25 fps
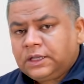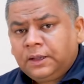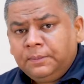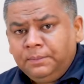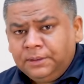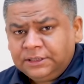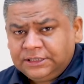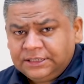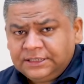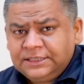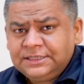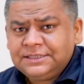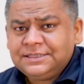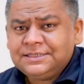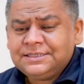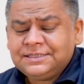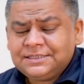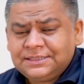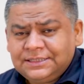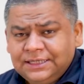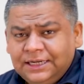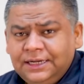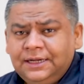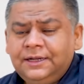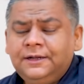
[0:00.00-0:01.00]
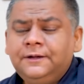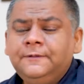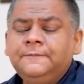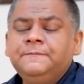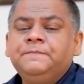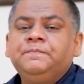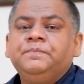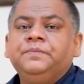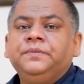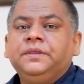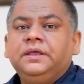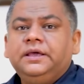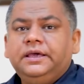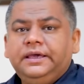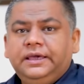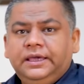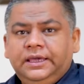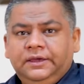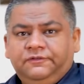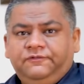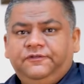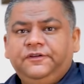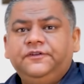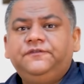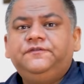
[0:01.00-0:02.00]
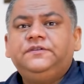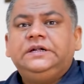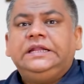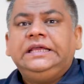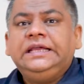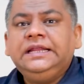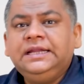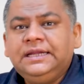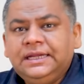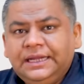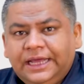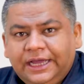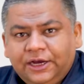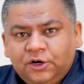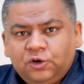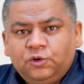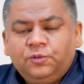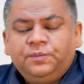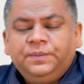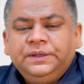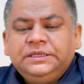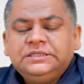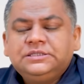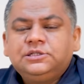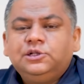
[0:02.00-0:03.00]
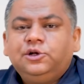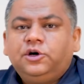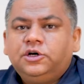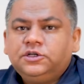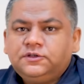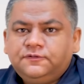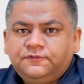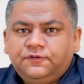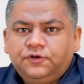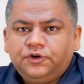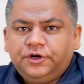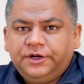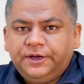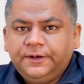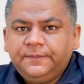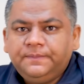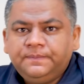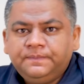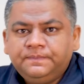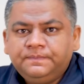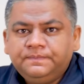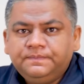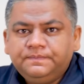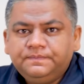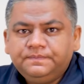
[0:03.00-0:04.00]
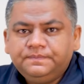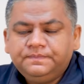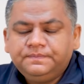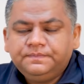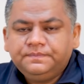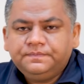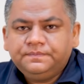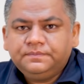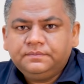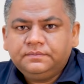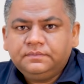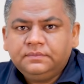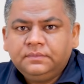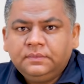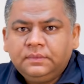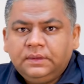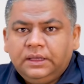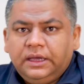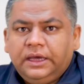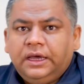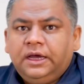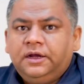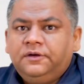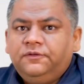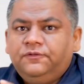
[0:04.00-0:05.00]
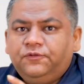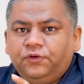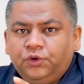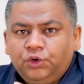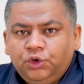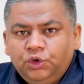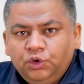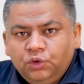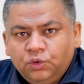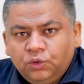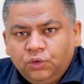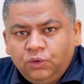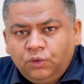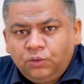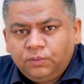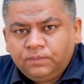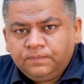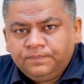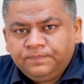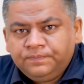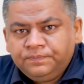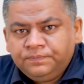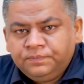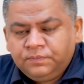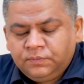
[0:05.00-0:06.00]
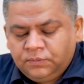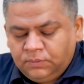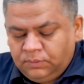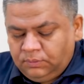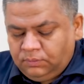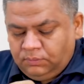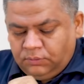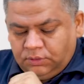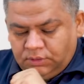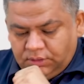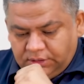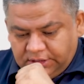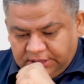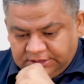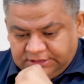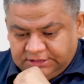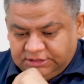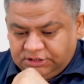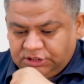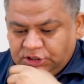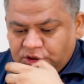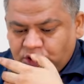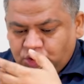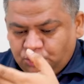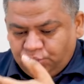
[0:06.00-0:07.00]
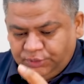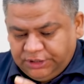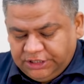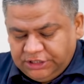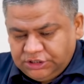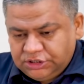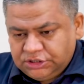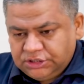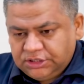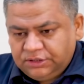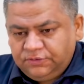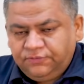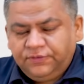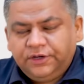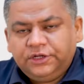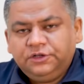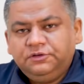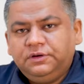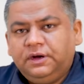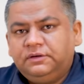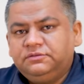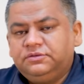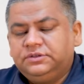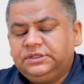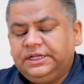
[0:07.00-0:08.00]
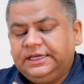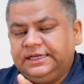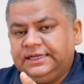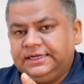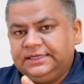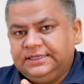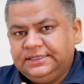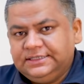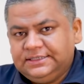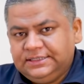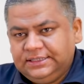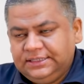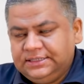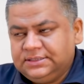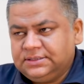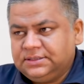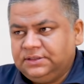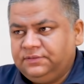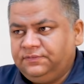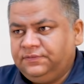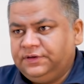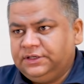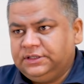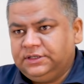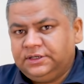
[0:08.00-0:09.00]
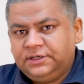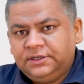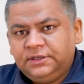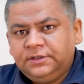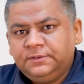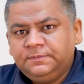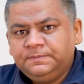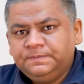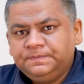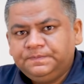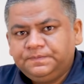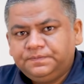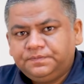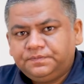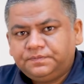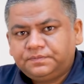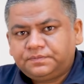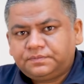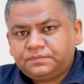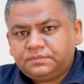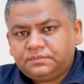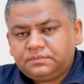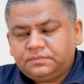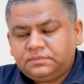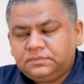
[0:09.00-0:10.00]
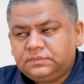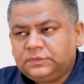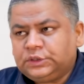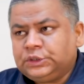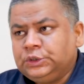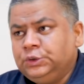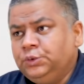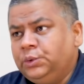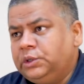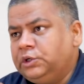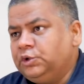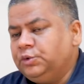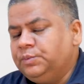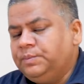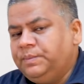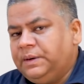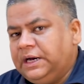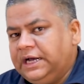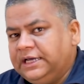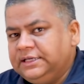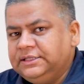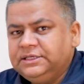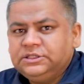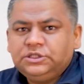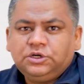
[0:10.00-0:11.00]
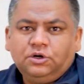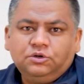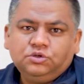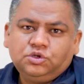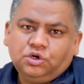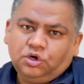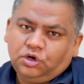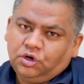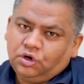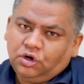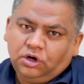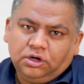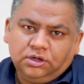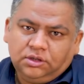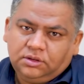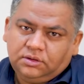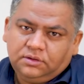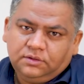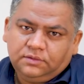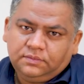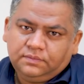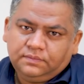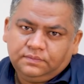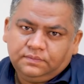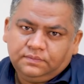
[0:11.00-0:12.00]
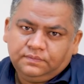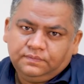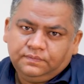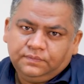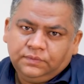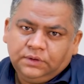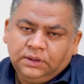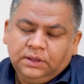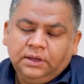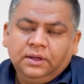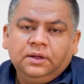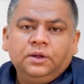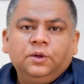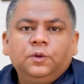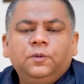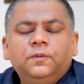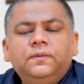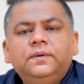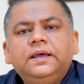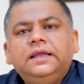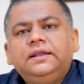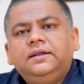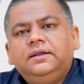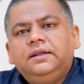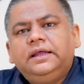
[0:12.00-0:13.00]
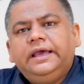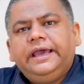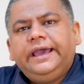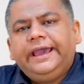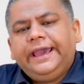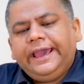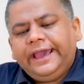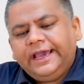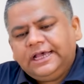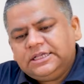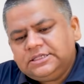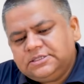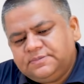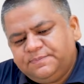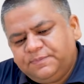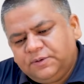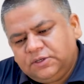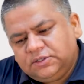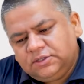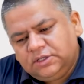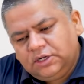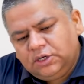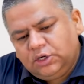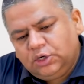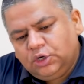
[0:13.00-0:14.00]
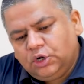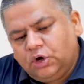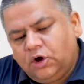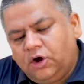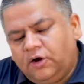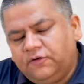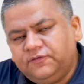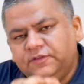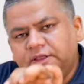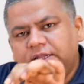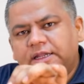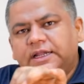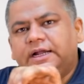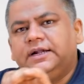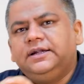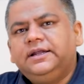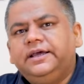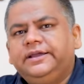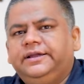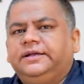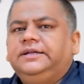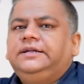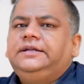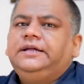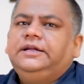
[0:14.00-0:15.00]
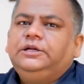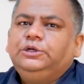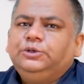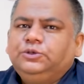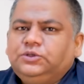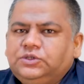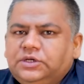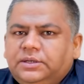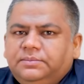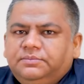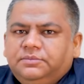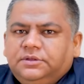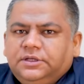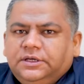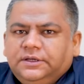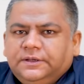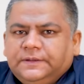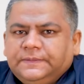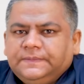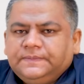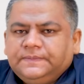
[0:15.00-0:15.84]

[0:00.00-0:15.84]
But it is still a 15 lakh rupees loss for him. And for you, it's a situation where you have to take a decision whether you want to buy this house or not. Well, as per the law of the land, I can tell you something.